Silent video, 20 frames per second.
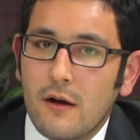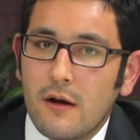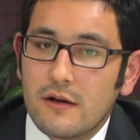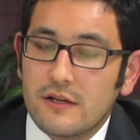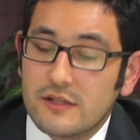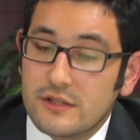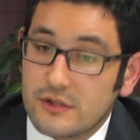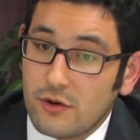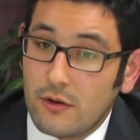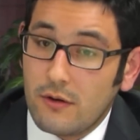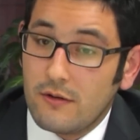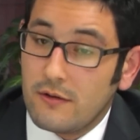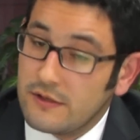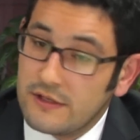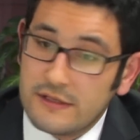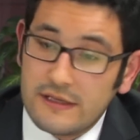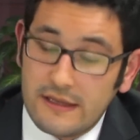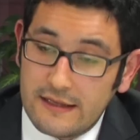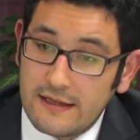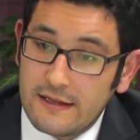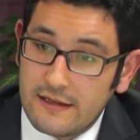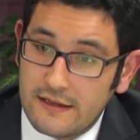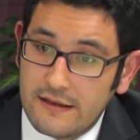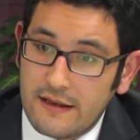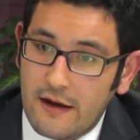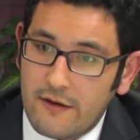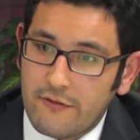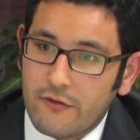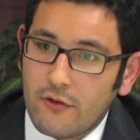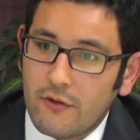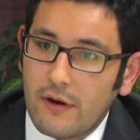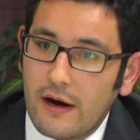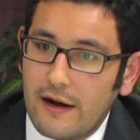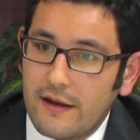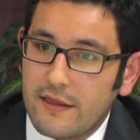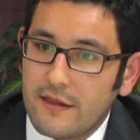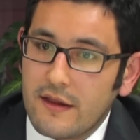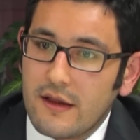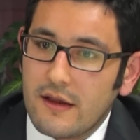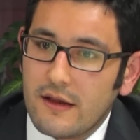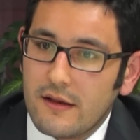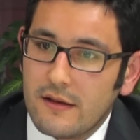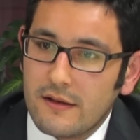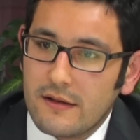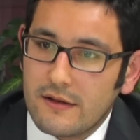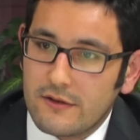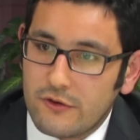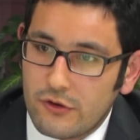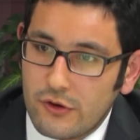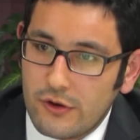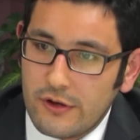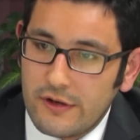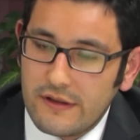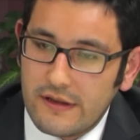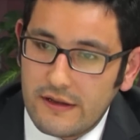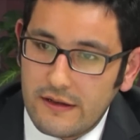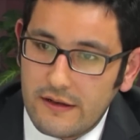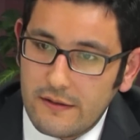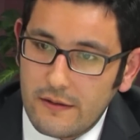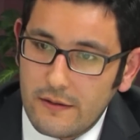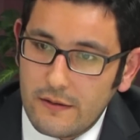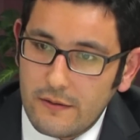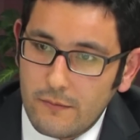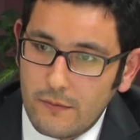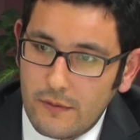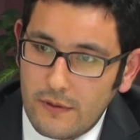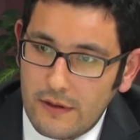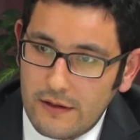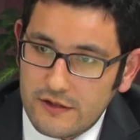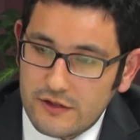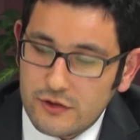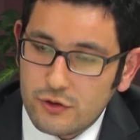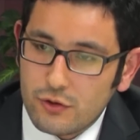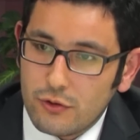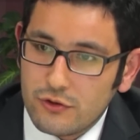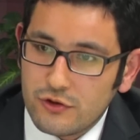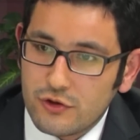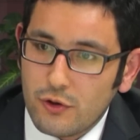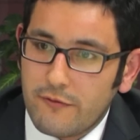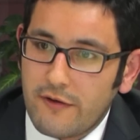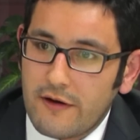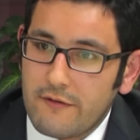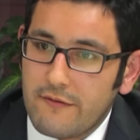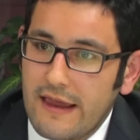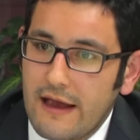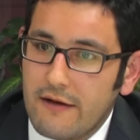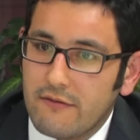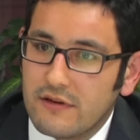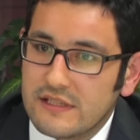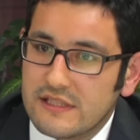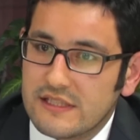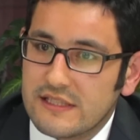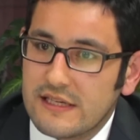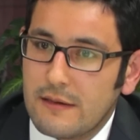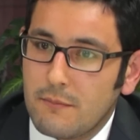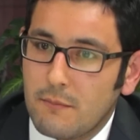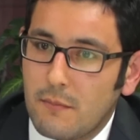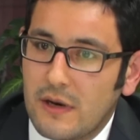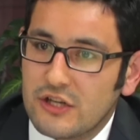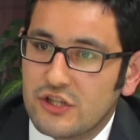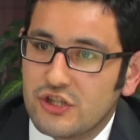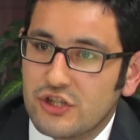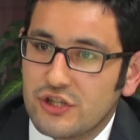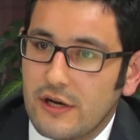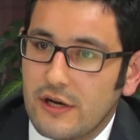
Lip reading: So, therefore, I think so far we haven't seen much.